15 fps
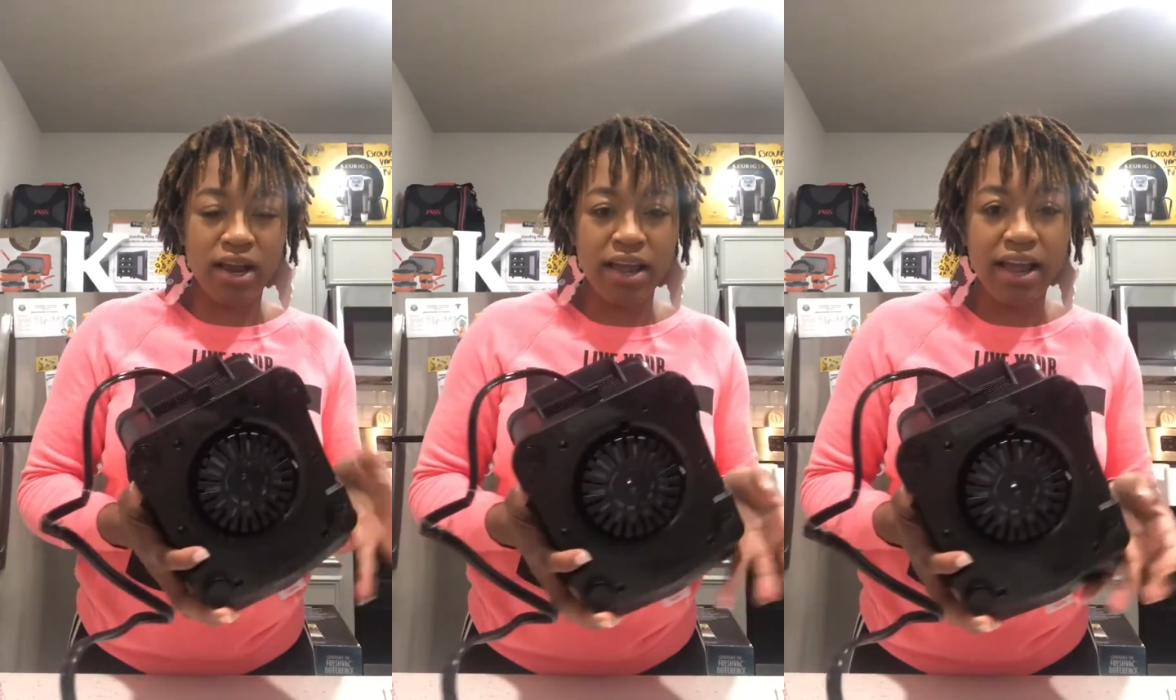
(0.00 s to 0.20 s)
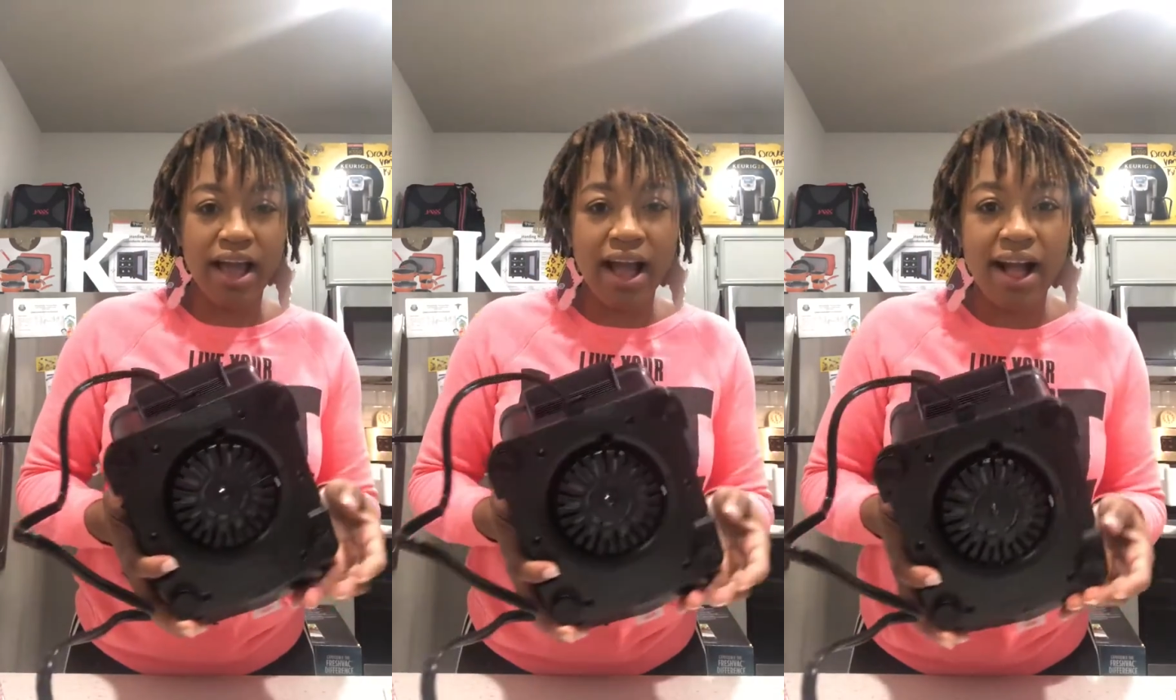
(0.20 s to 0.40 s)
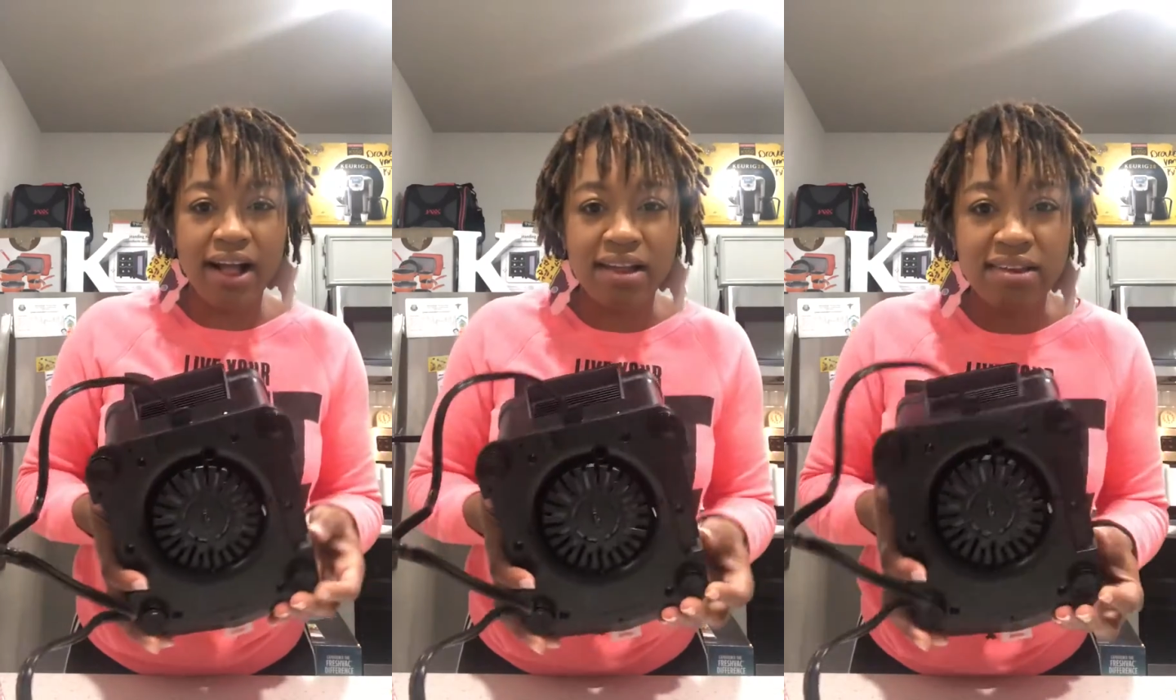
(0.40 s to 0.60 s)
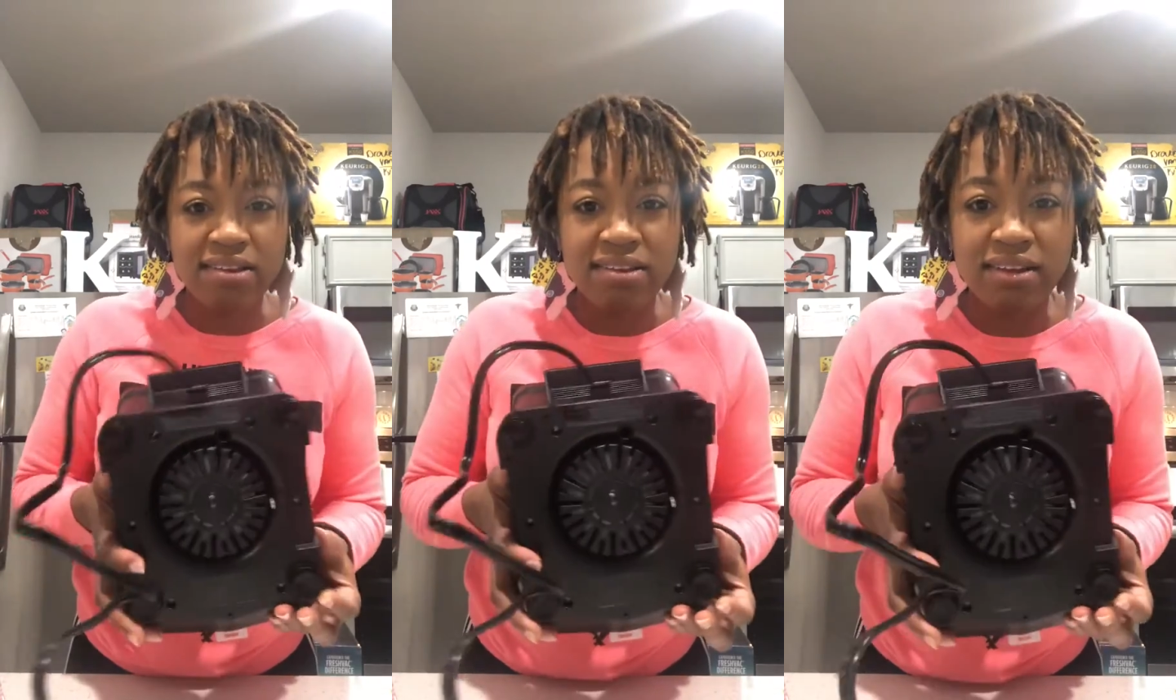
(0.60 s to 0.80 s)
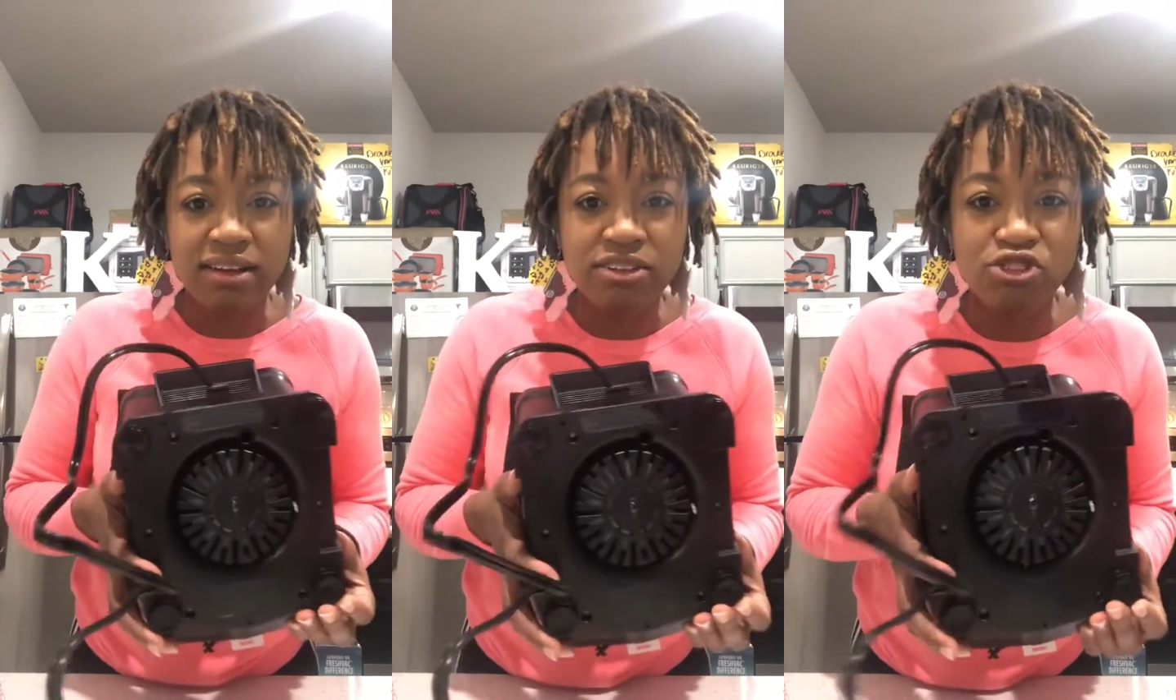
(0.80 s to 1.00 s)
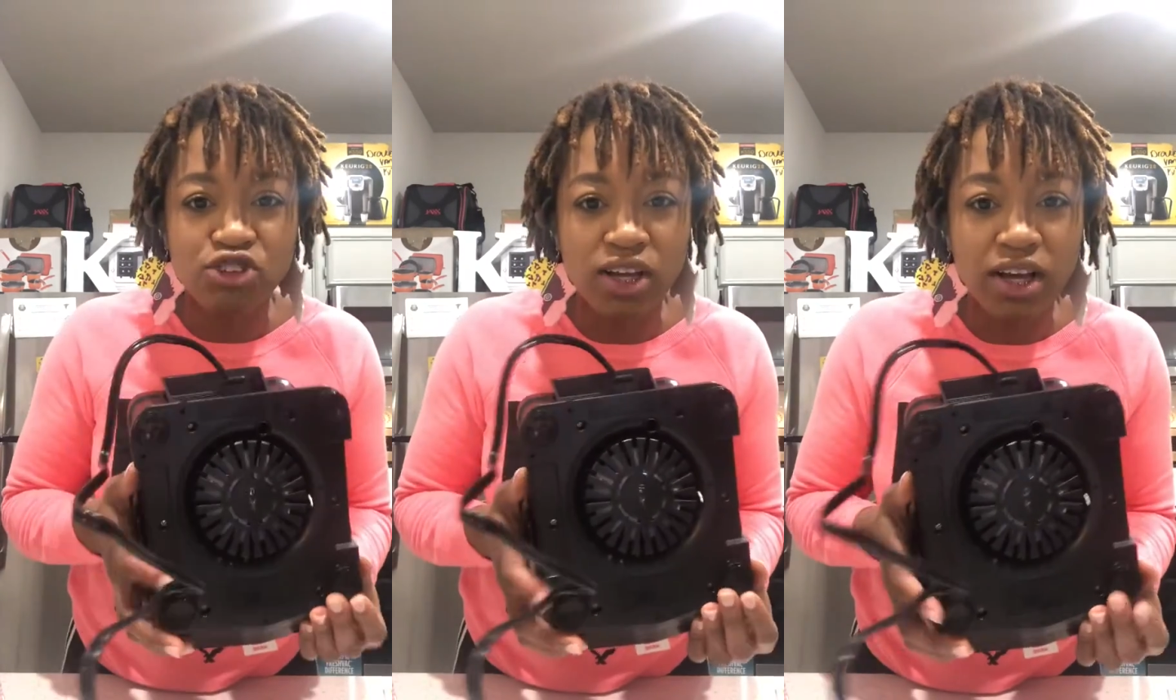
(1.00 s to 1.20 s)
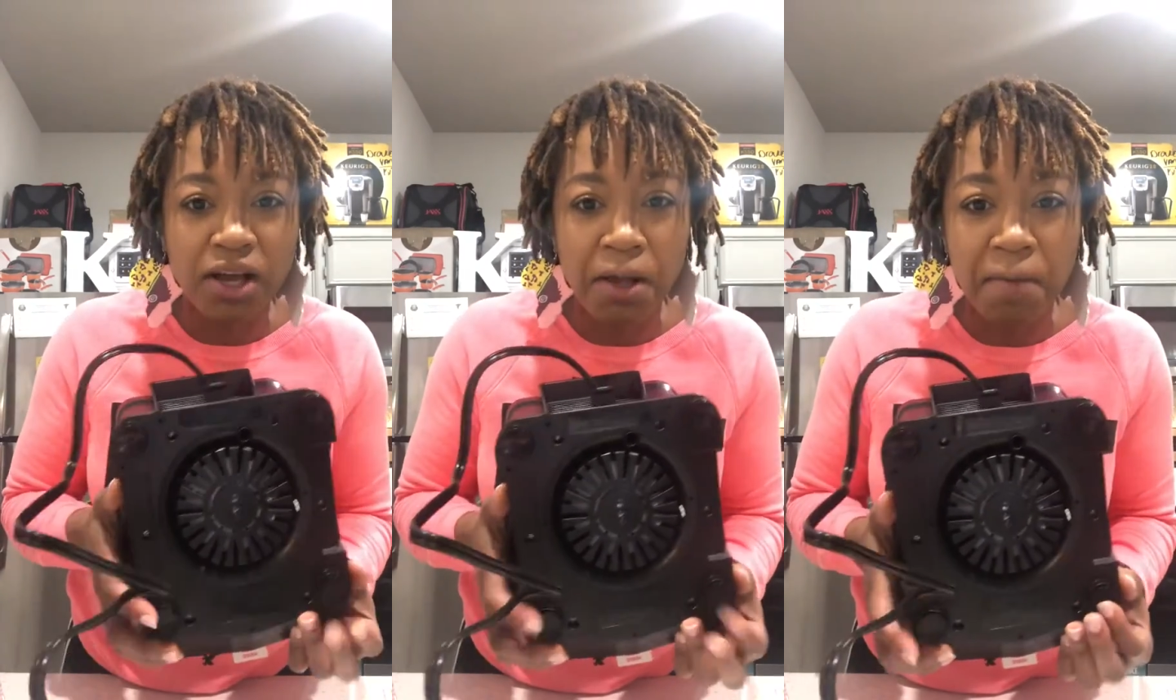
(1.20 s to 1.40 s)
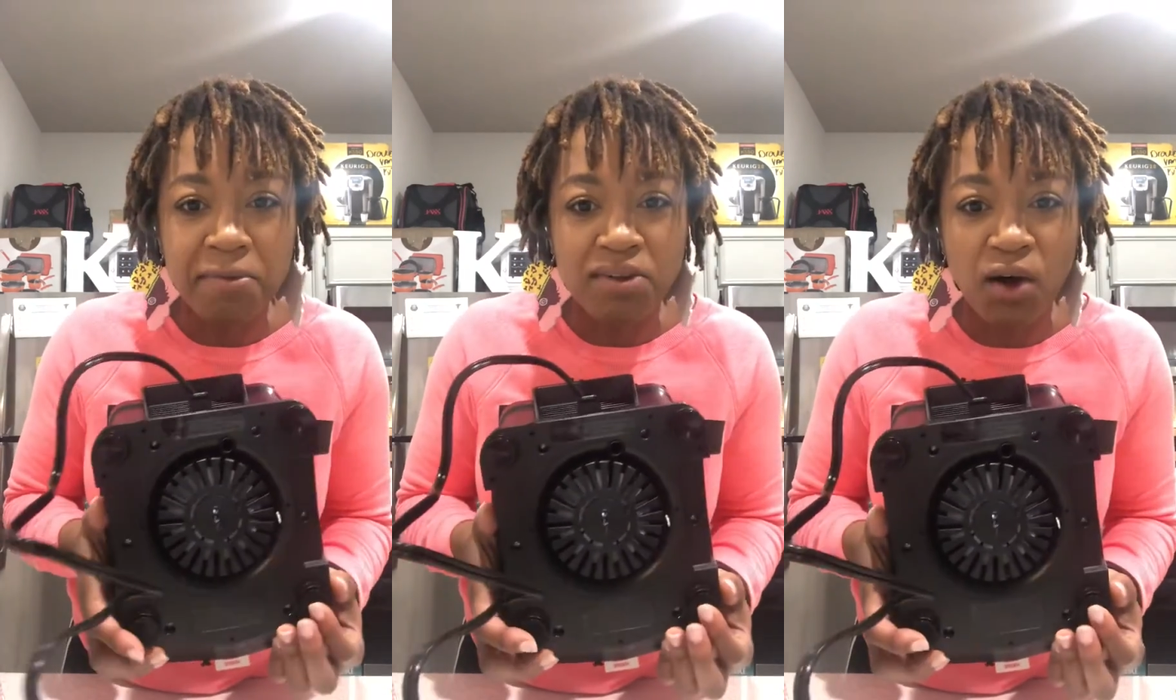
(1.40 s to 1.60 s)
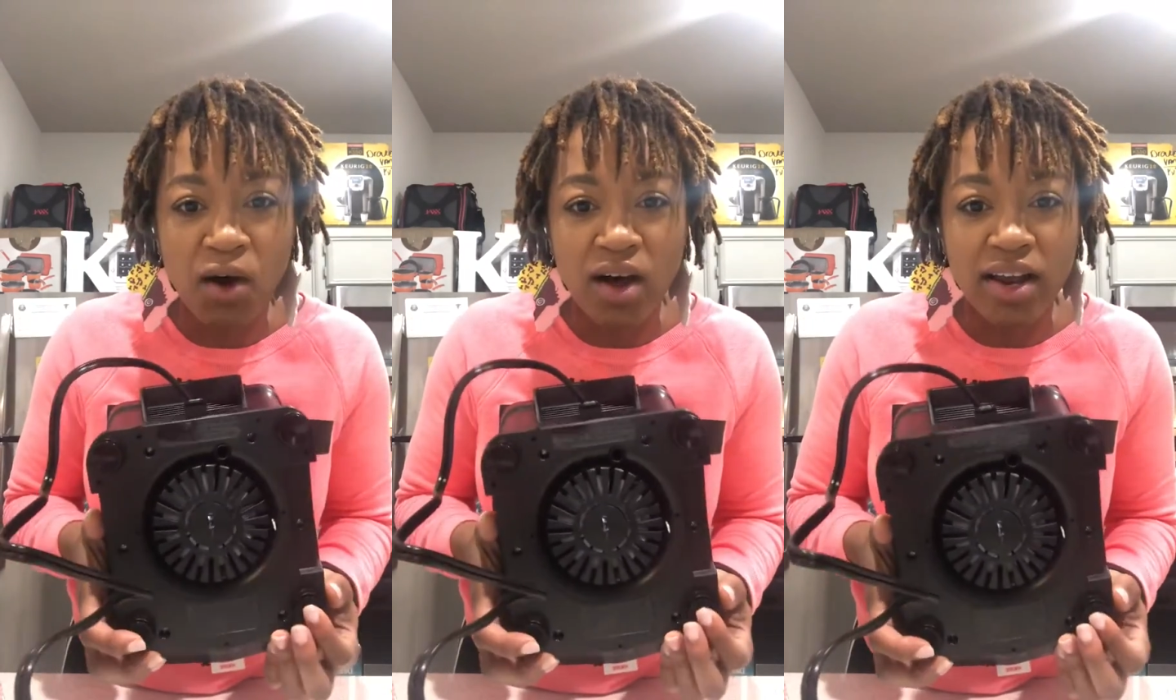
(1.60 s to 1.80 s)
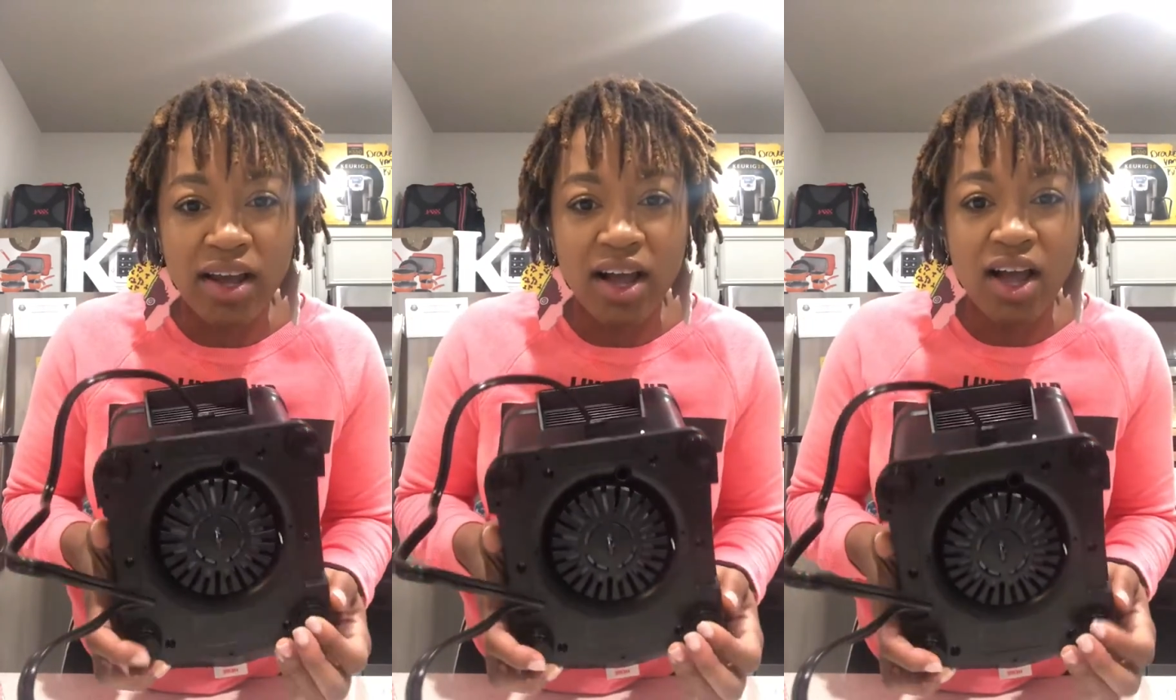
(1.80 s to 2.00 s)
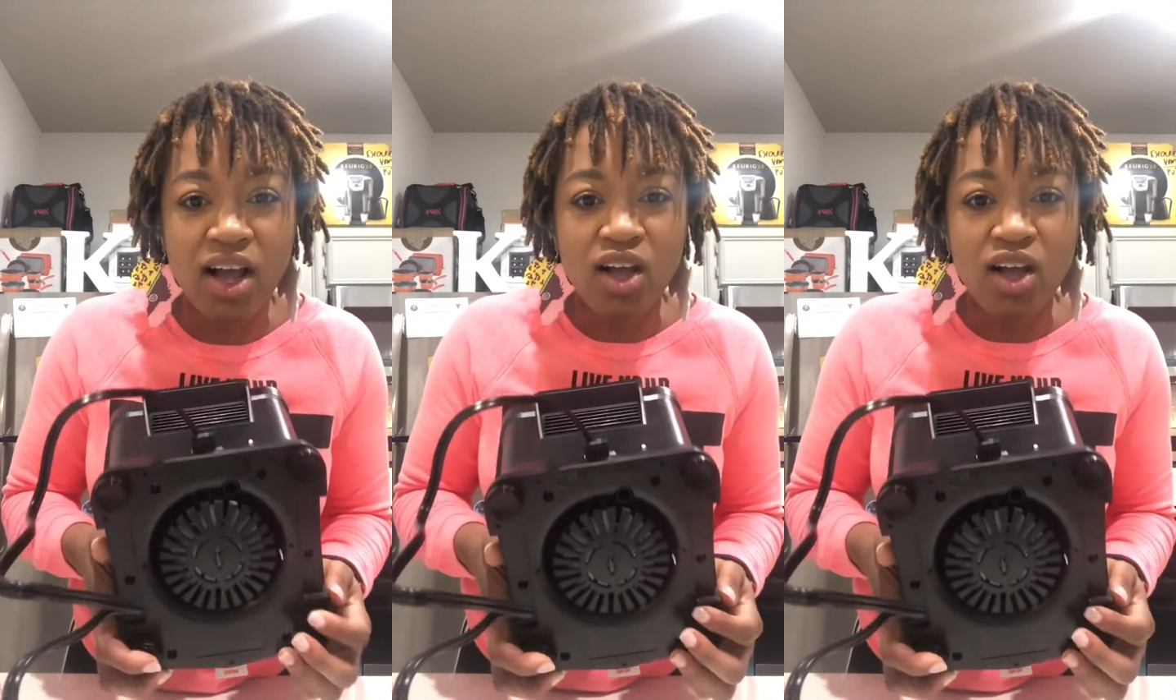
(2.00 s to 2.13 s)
It has suction cups on it.